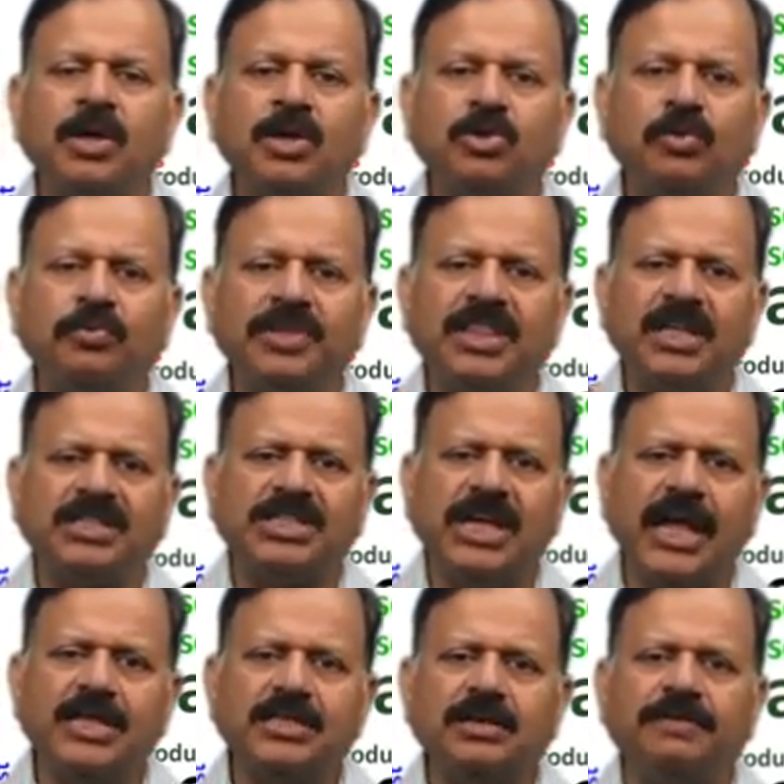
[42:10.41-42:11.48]
So with the
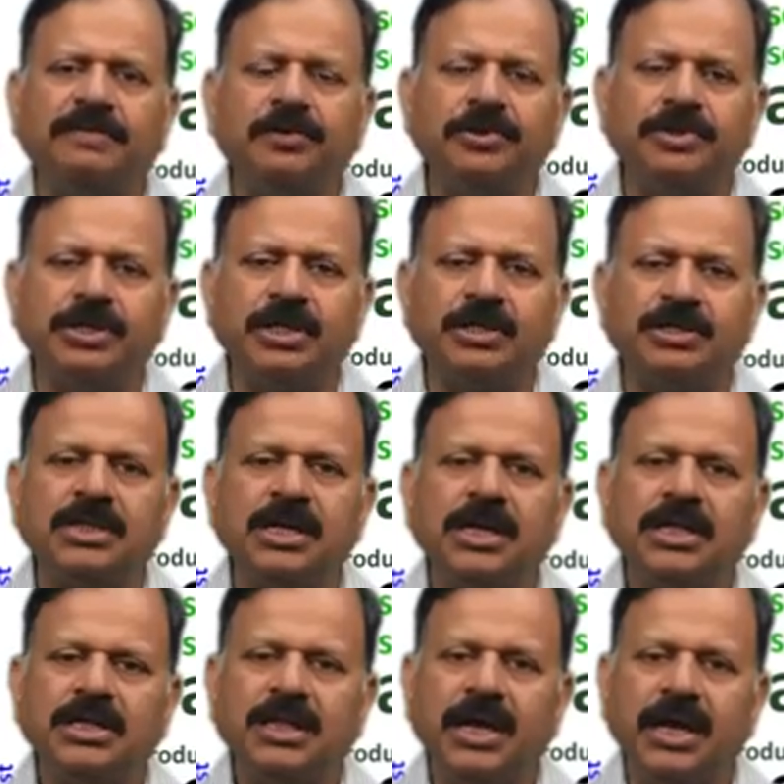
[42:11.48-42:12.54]
change of questions,
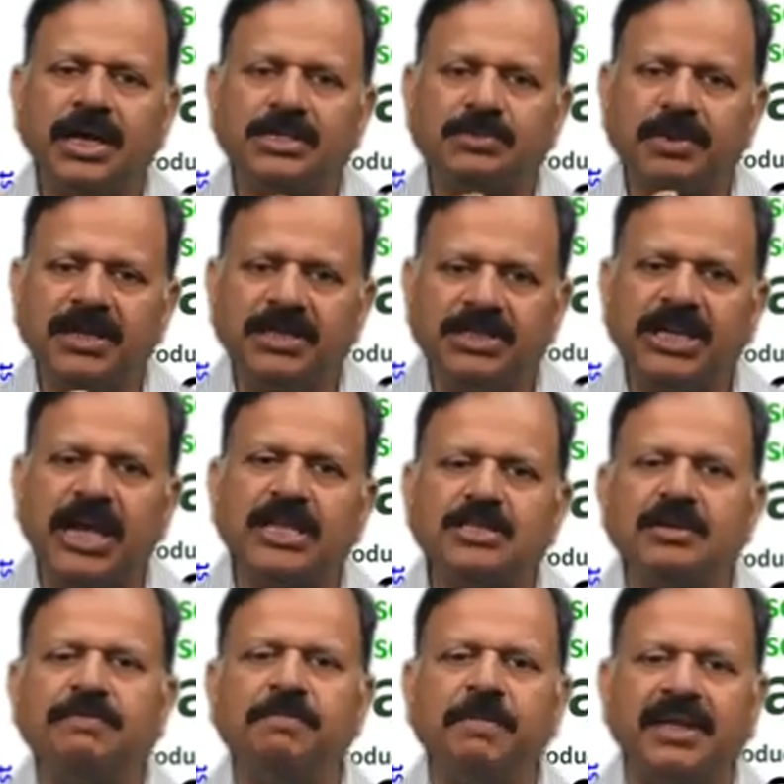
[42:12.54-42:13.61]
there has been
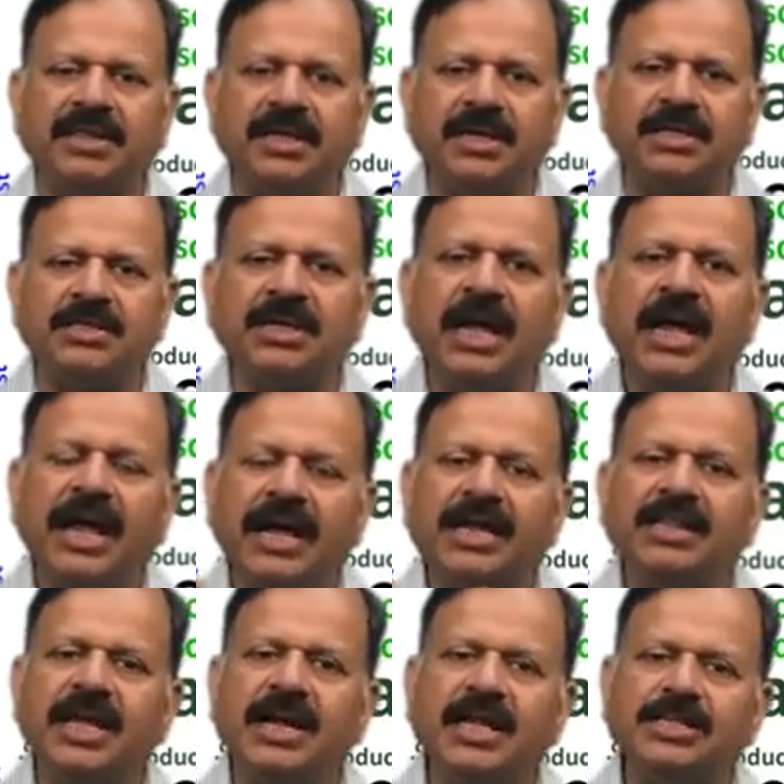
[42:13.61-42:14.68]
change of methods,
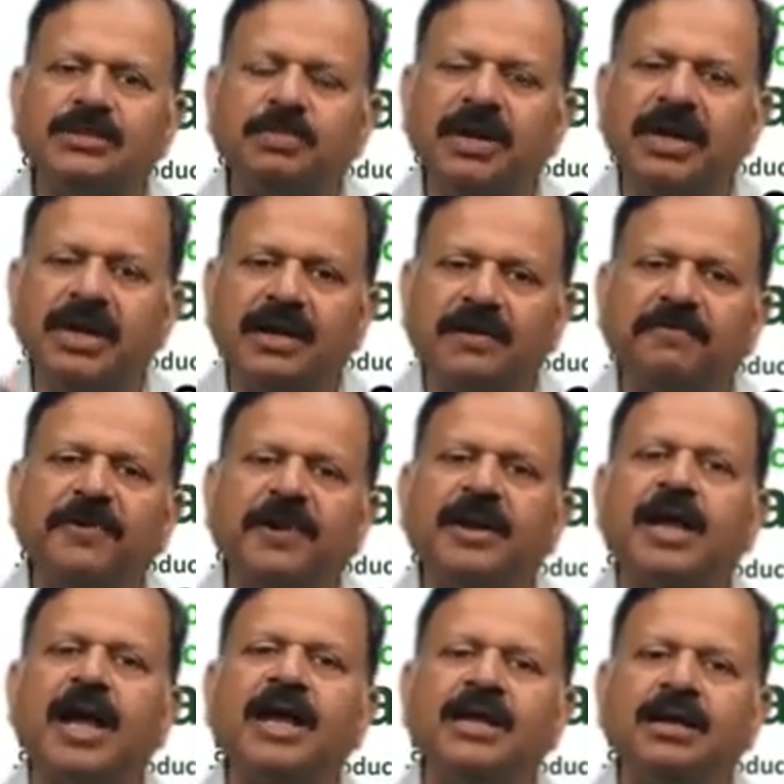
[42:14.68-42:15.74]
and there has been
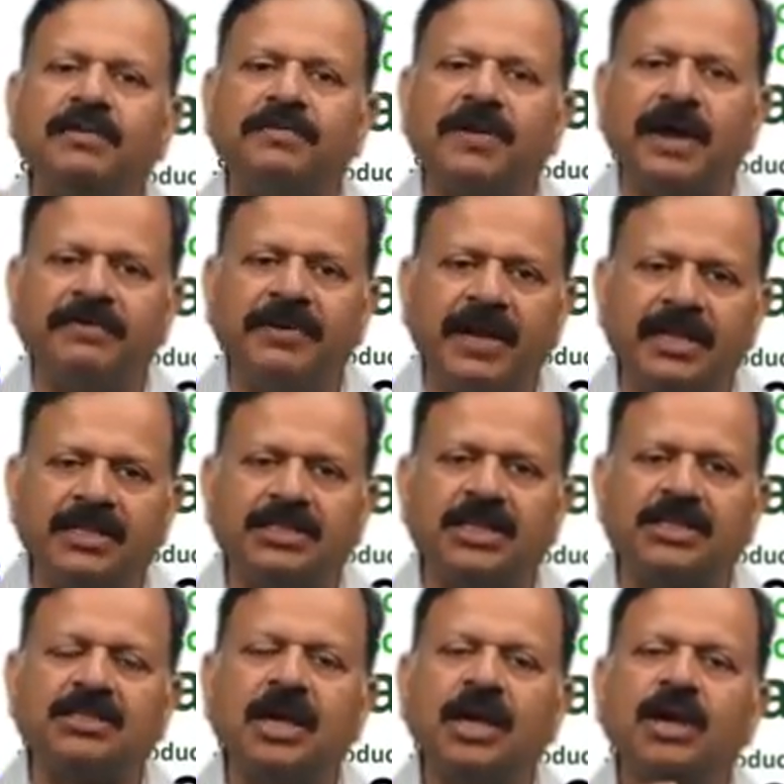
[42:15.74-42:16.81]
different kind of
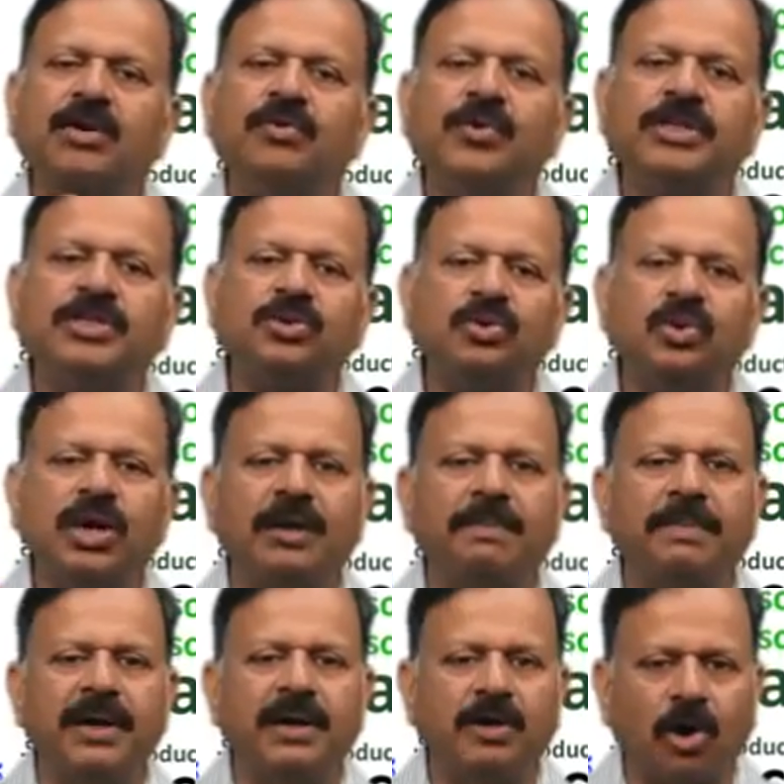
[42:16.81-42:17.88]
evidences which we
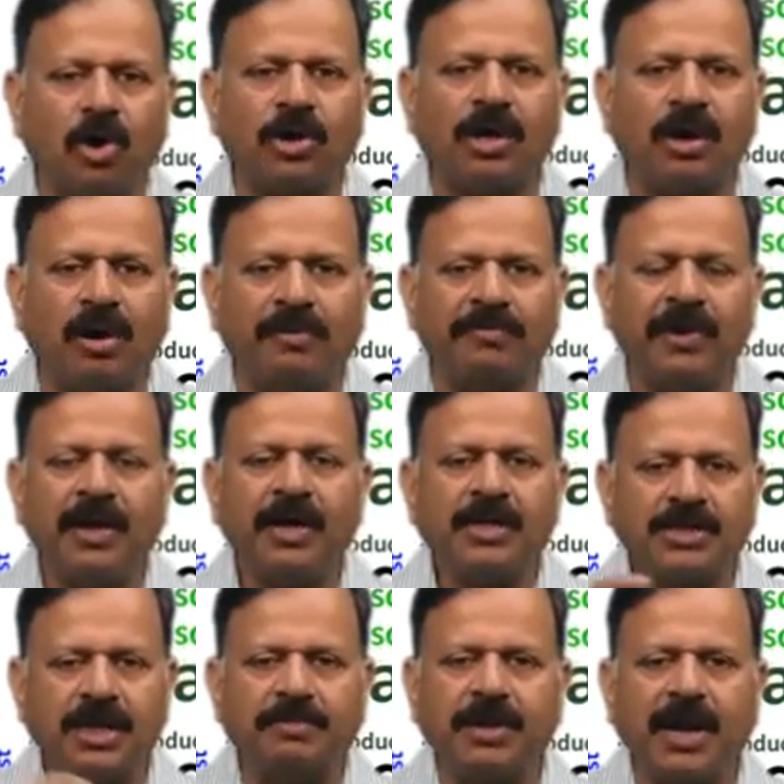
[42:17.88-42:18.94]
have been talking of.
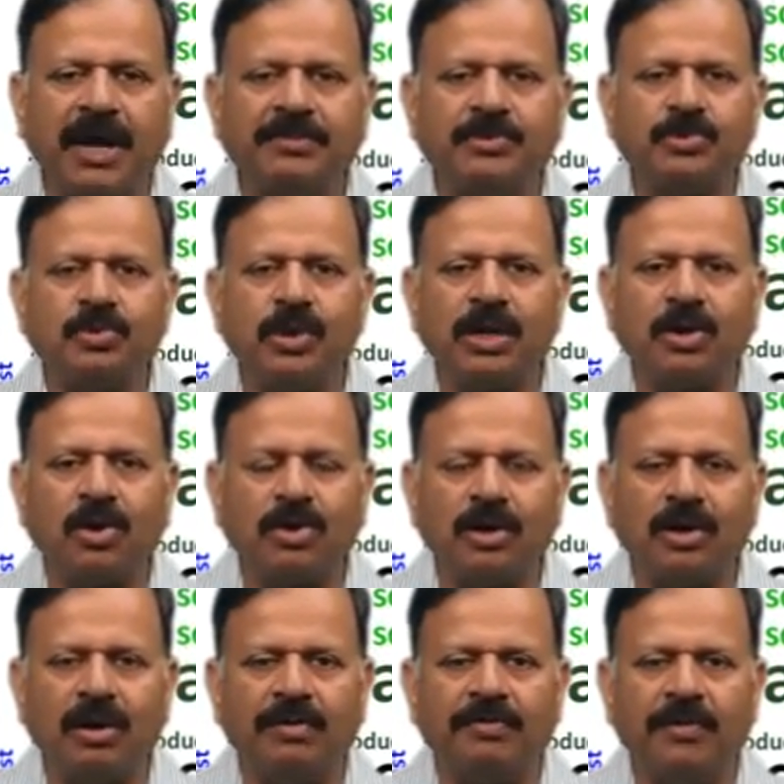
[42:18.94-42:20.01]
Sometimes we are
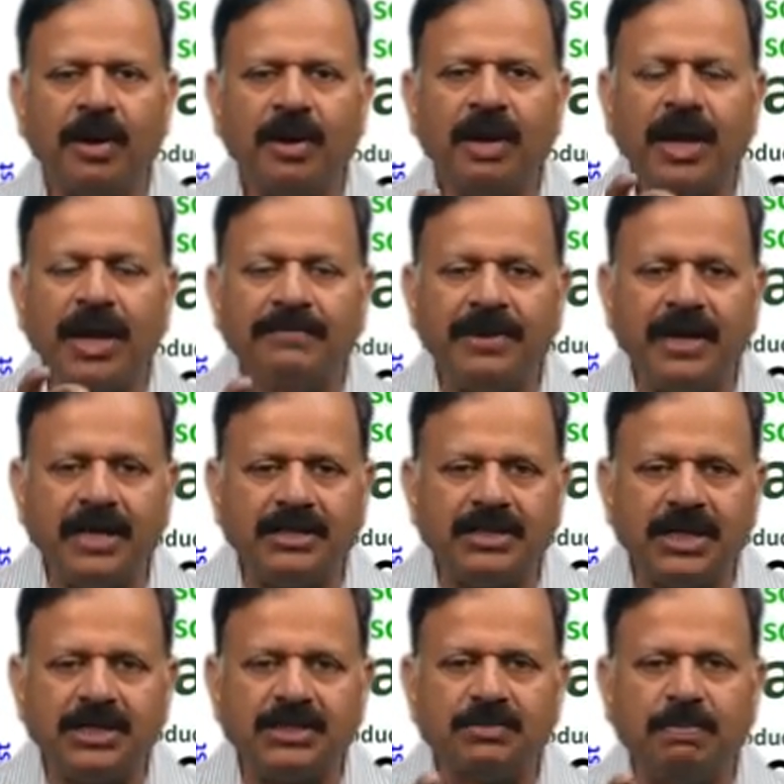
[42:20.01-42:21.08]
talking of
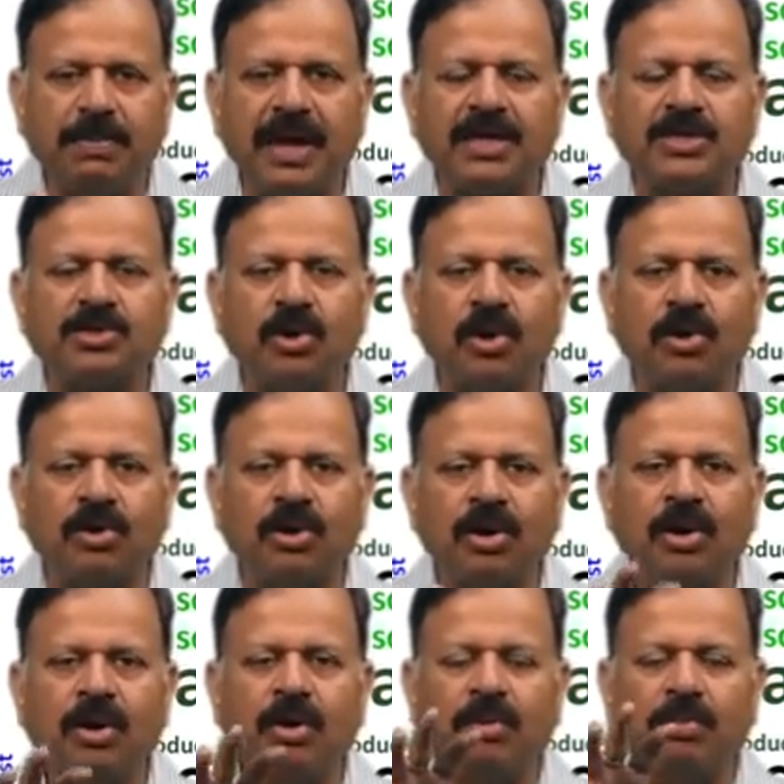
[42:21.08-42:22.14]
evidences based on
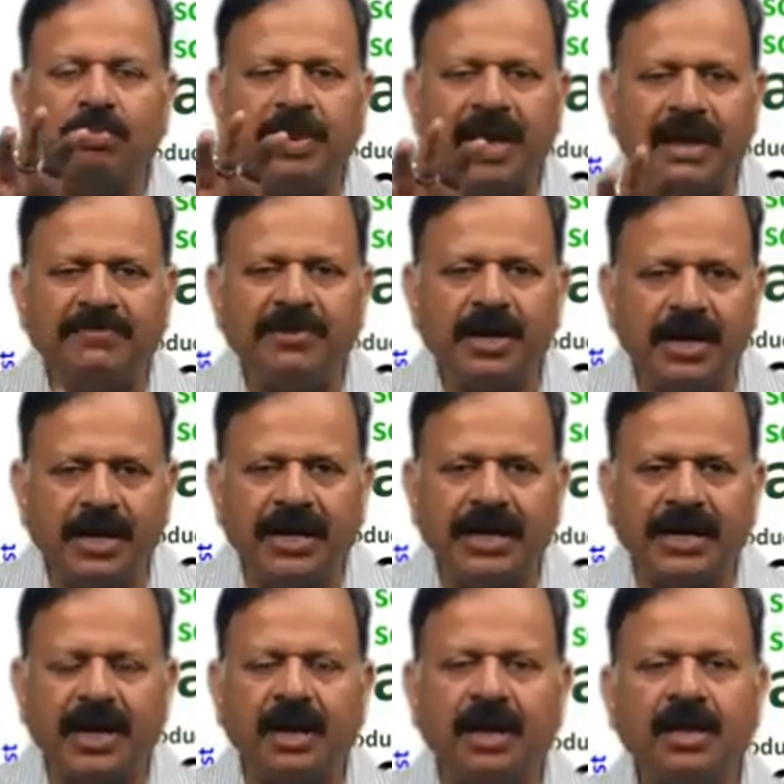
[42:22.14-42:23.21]
behavioral
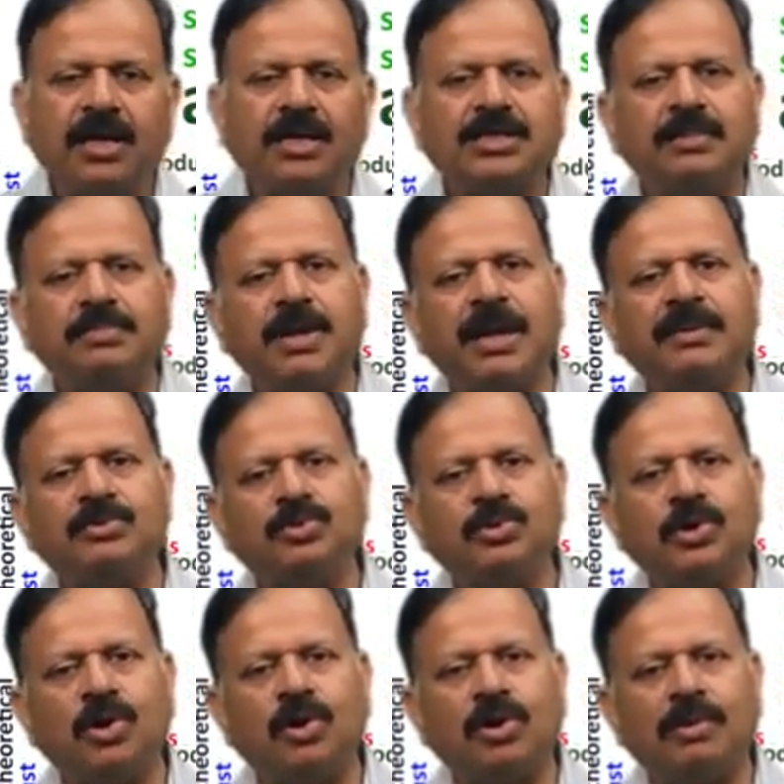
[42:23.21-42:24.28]
data, sometimes
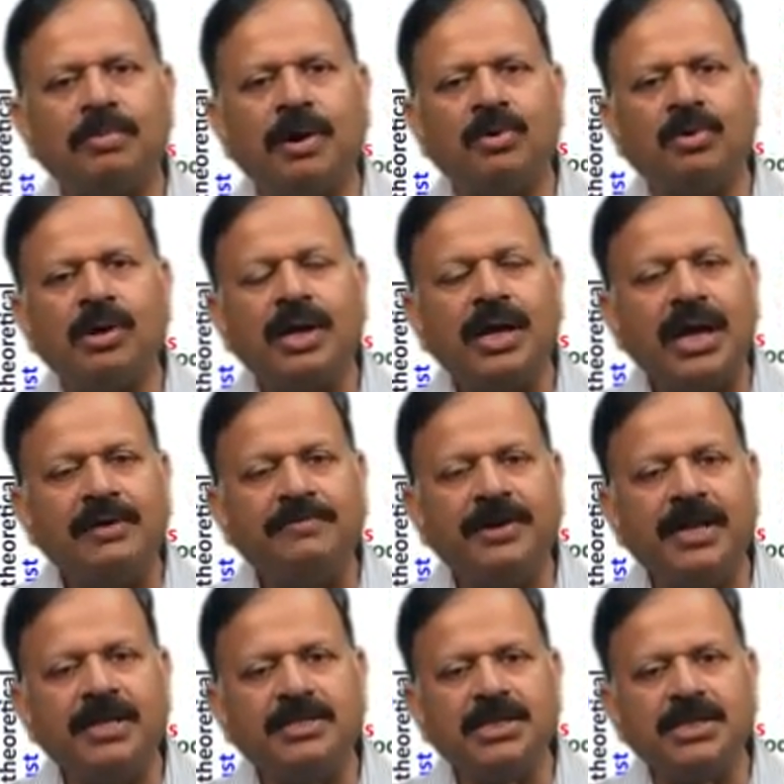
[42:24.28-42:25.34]
we talk about
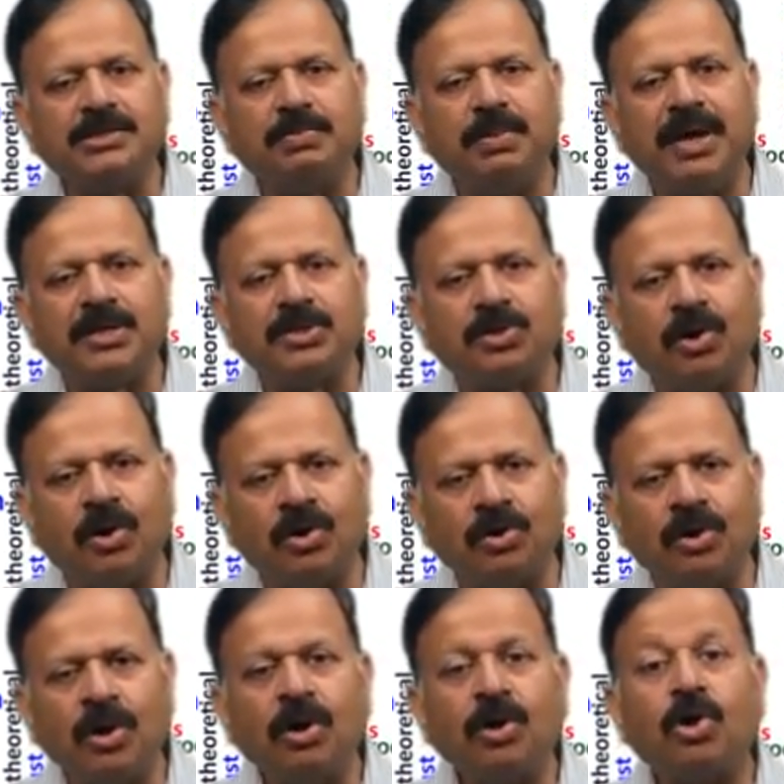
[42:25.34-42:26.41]
evidences based
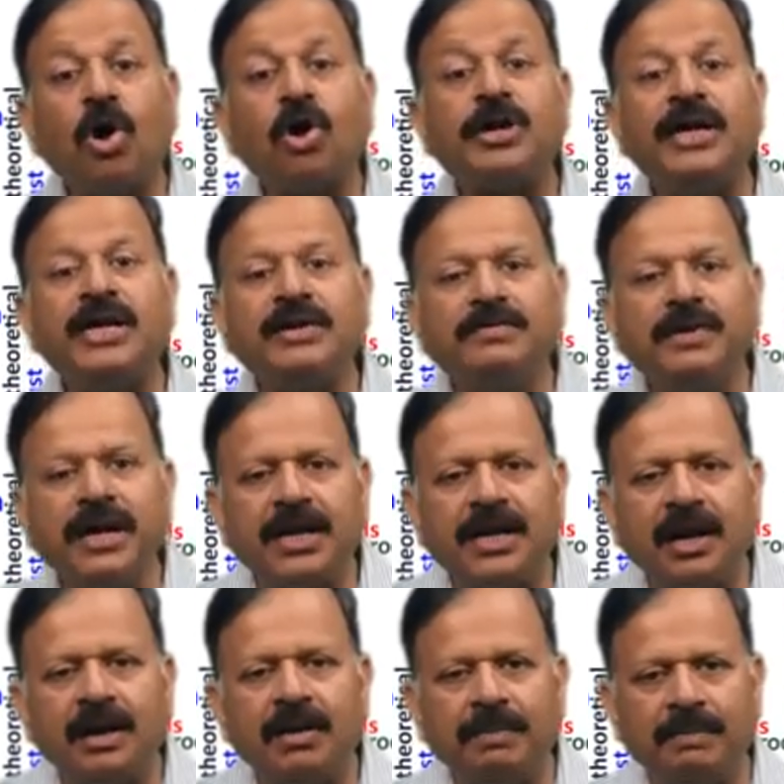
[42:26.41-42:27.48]
on cognitive
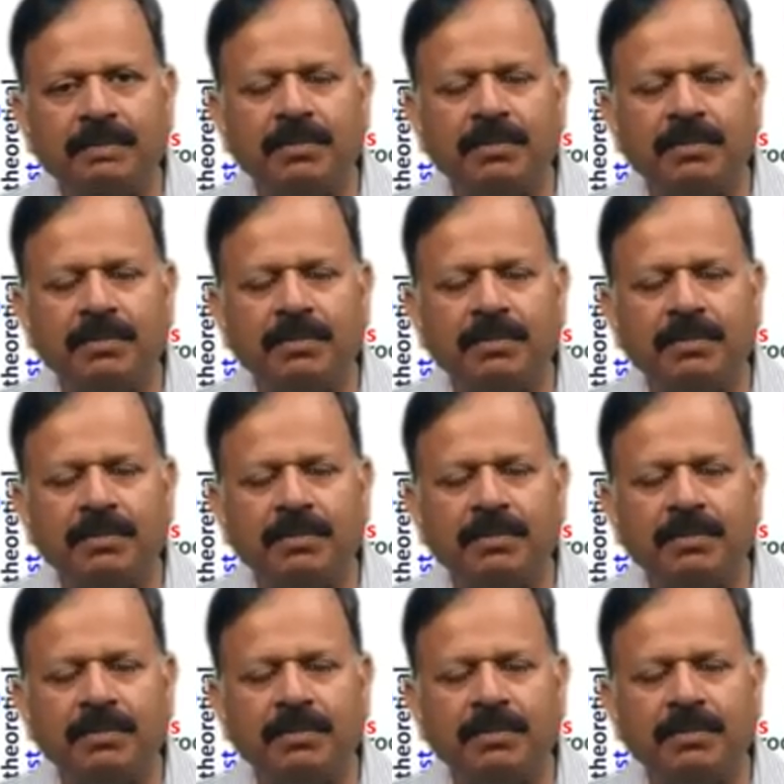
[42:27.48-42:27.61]
data,